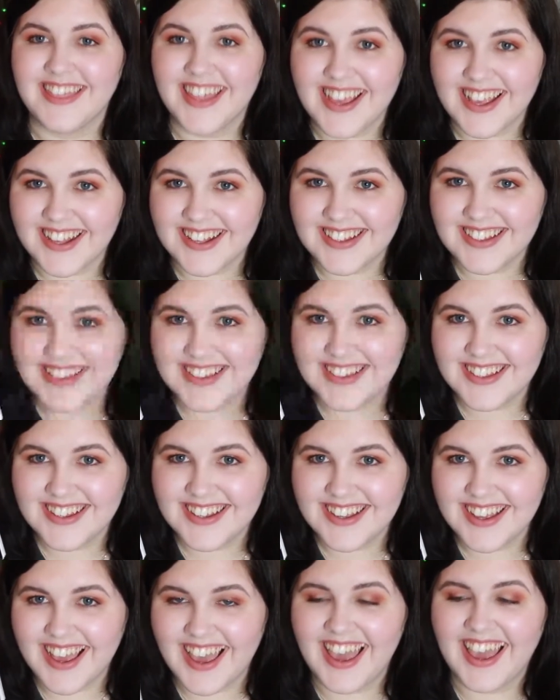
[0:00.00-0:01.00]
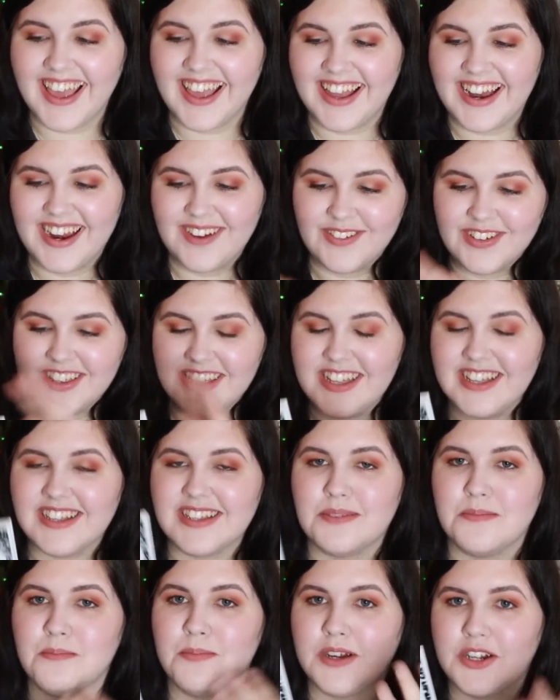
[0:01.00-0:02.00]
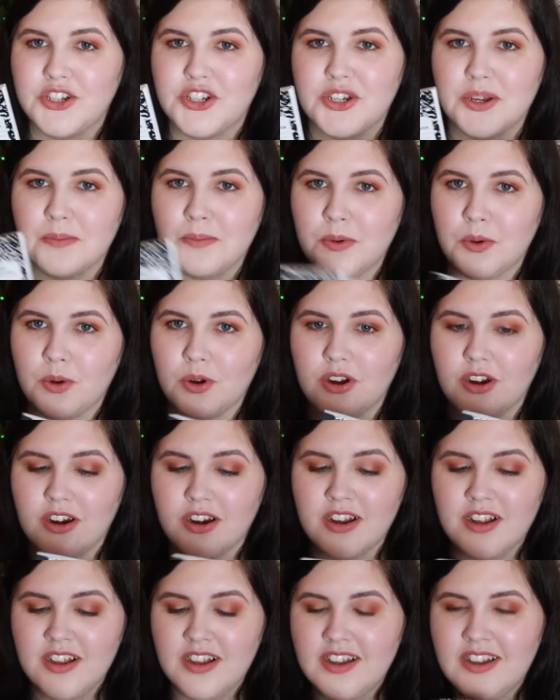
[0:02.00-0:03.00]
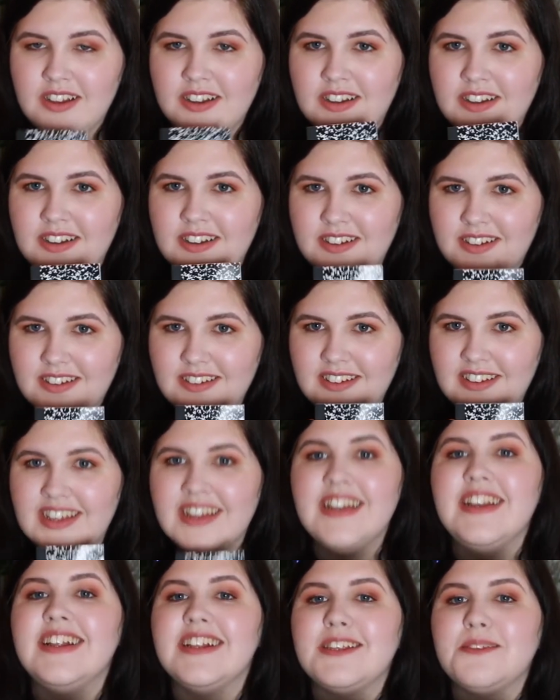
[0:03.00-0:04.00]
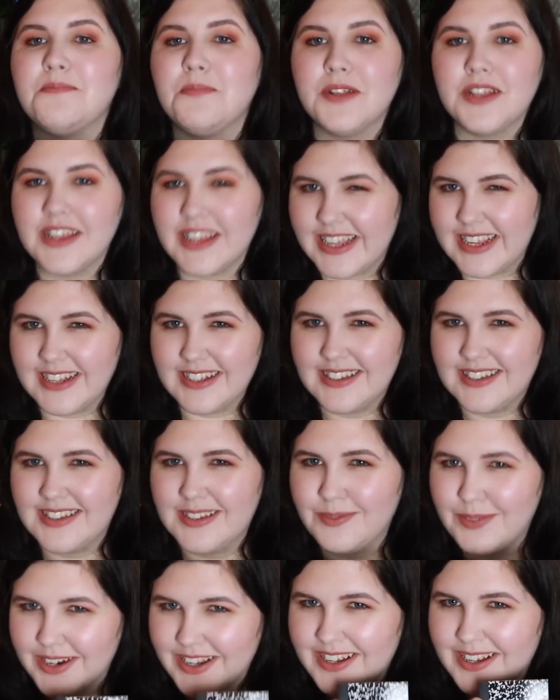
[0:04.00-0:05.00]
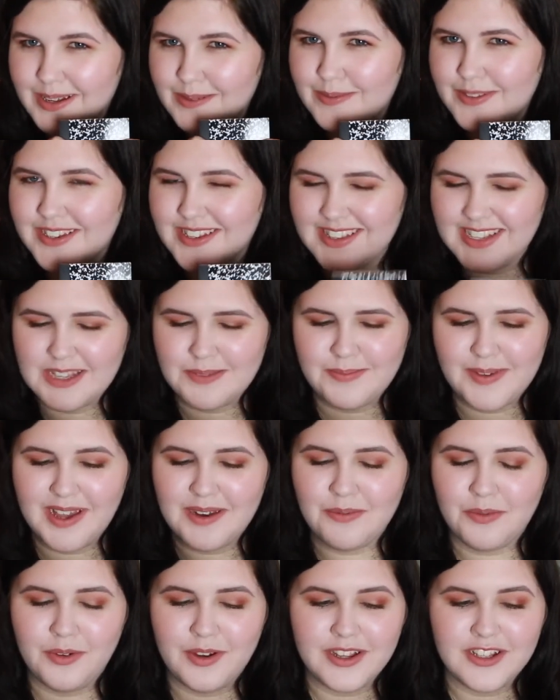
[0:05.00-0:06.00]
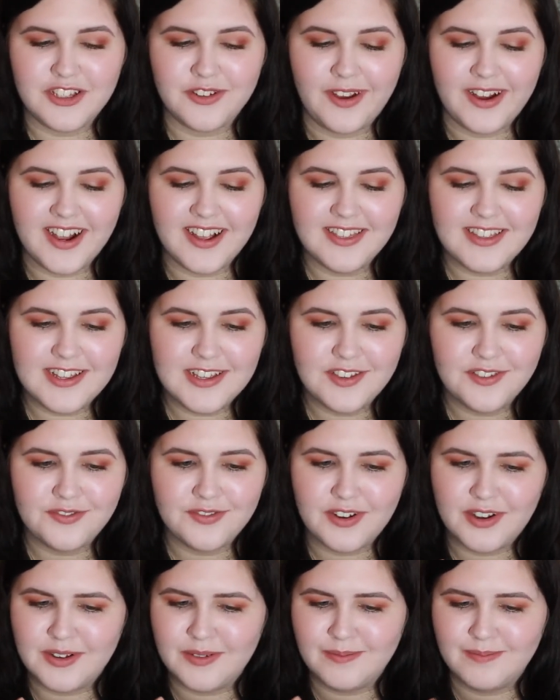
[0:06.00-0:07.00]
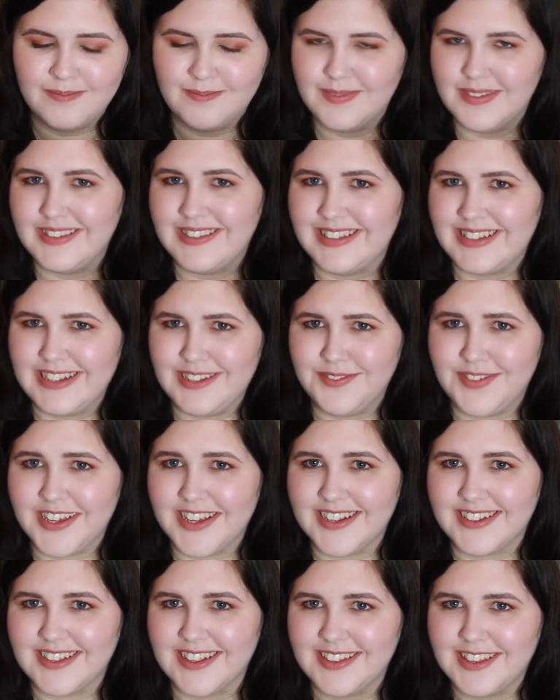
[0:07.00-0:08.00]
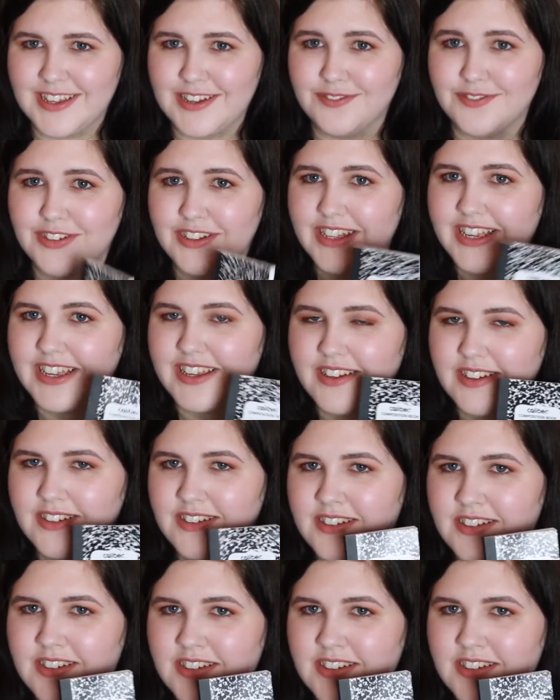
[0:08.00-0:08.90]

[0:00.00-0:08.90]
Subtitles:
this and everything is much more in its place when it comes to this bad boy. So I got this from CVS, I think, for like